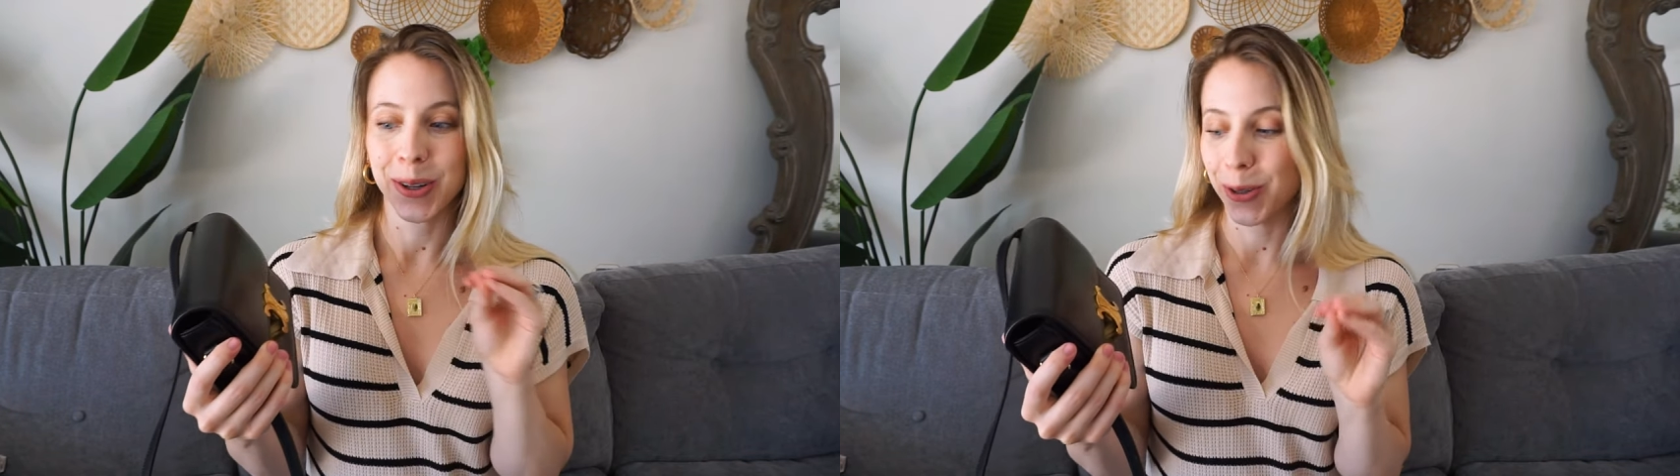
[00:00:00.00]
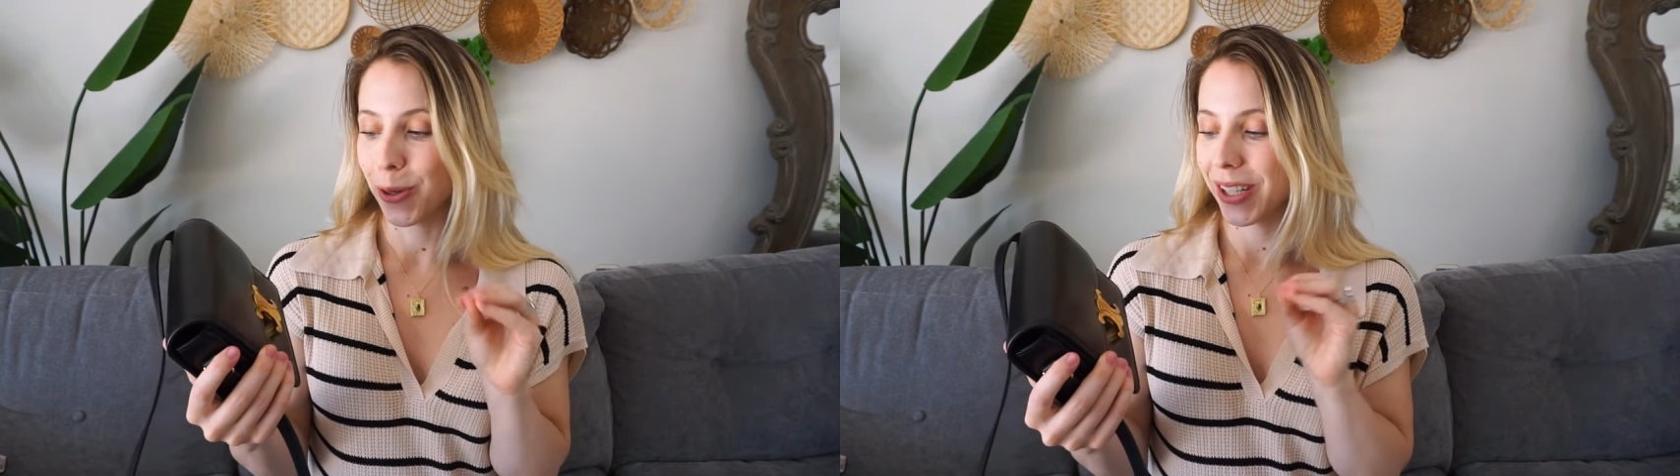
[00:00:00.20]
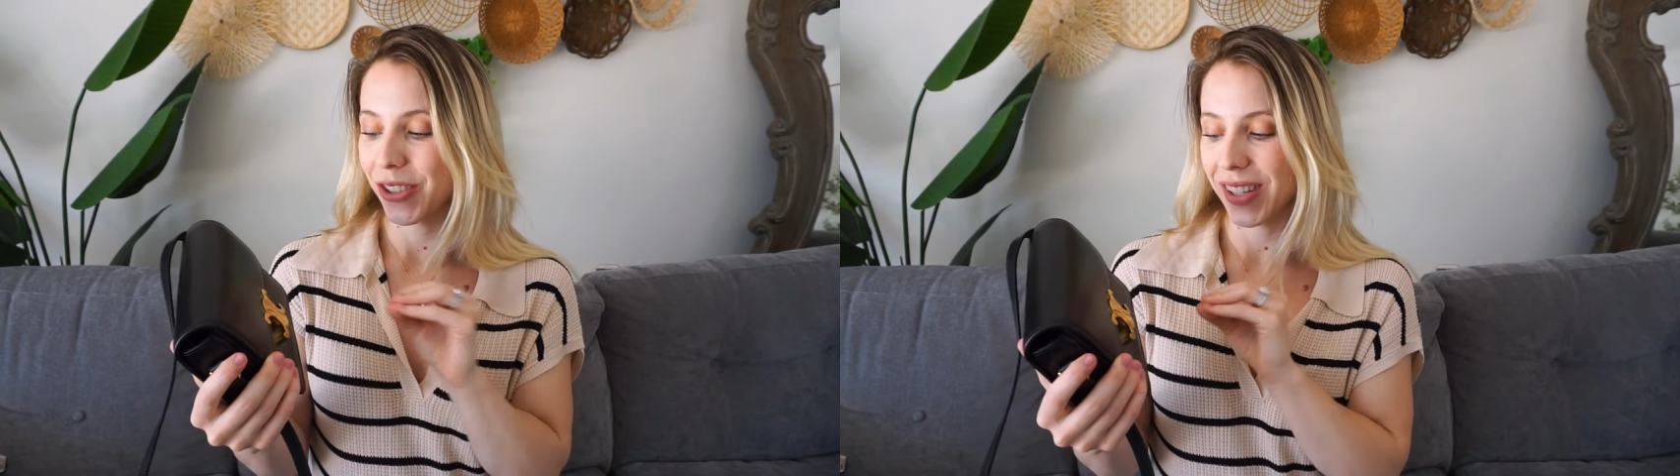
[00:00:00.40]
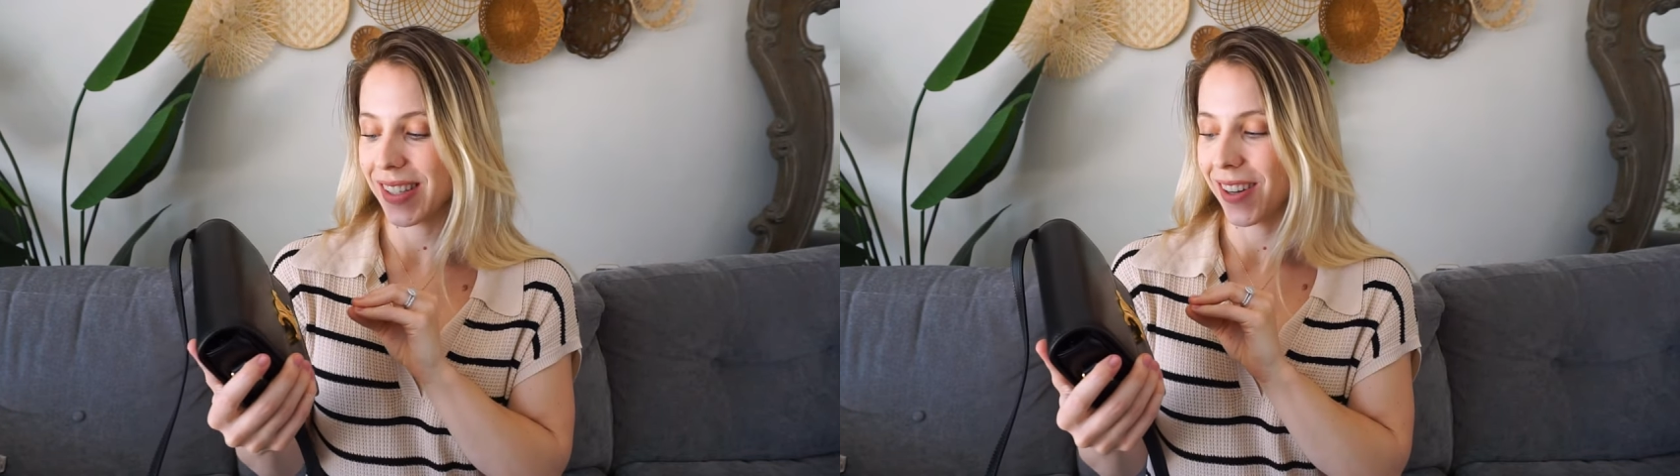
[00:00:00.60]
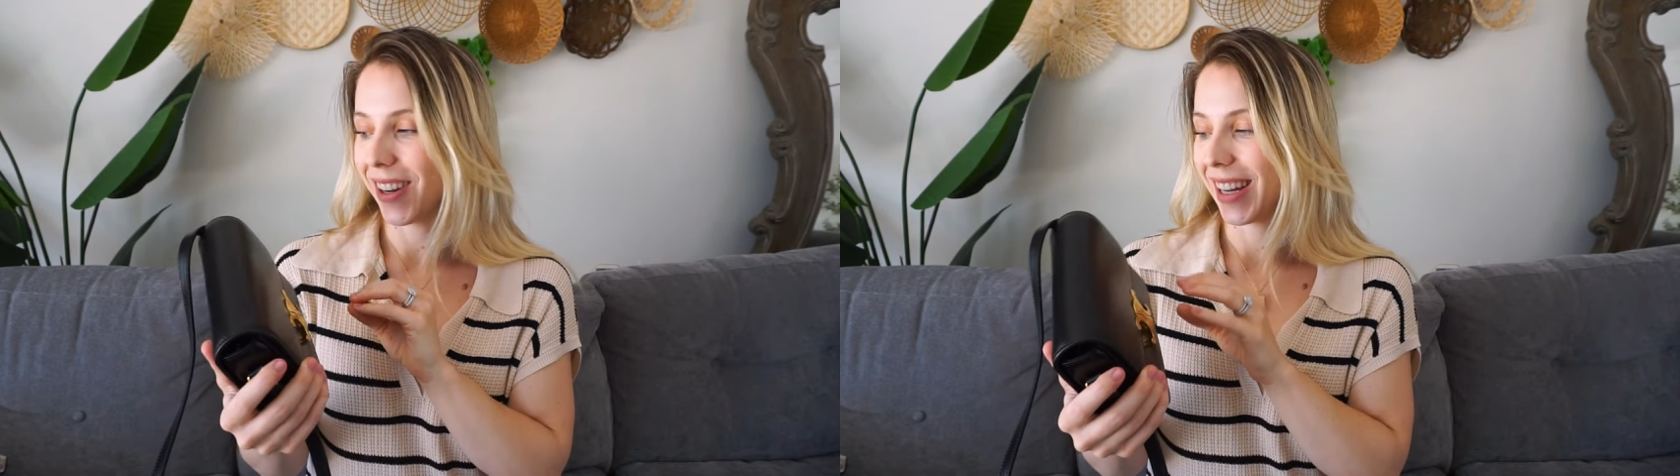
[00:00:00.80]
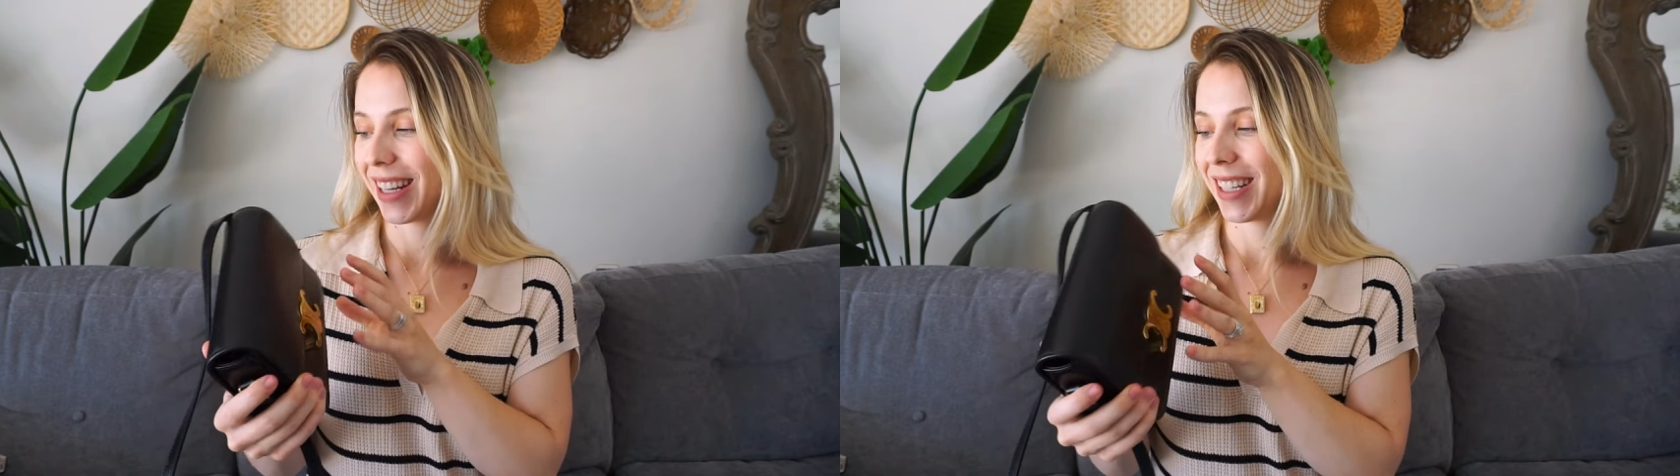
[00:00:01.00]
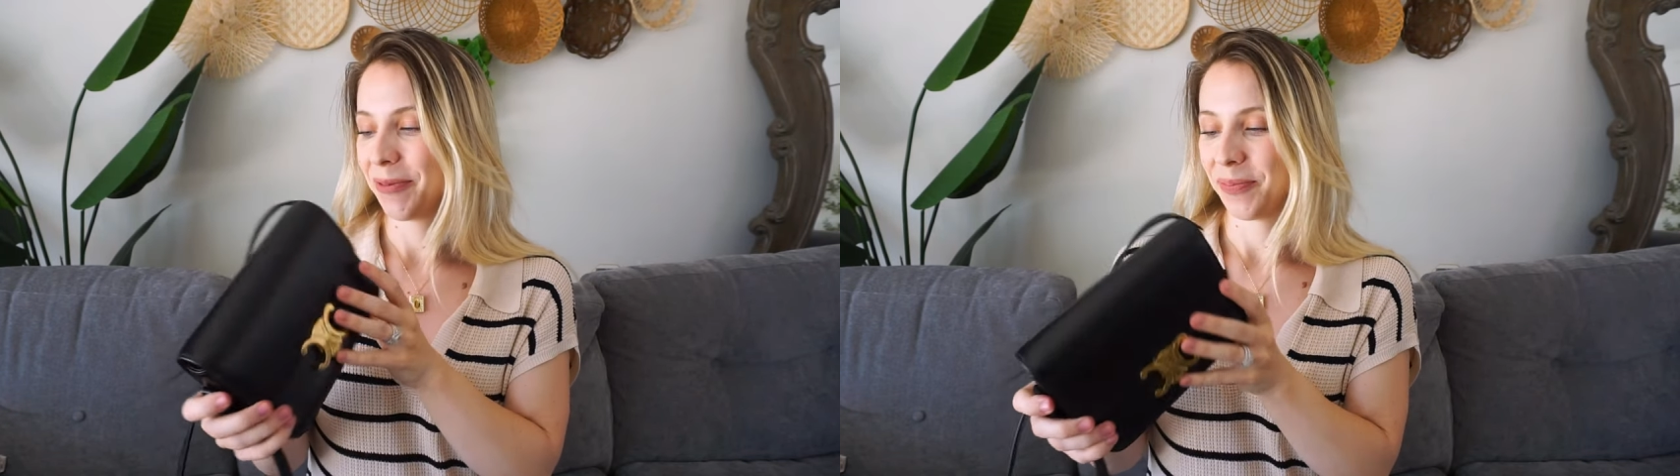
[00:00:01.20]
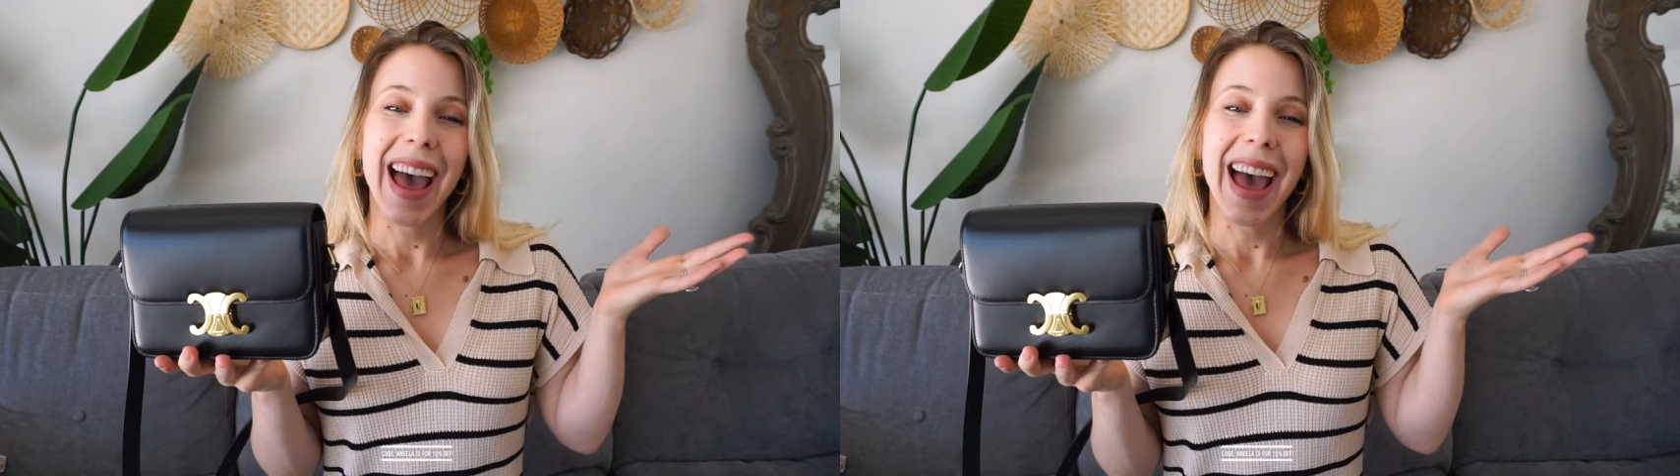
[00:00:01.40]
gorgeous on.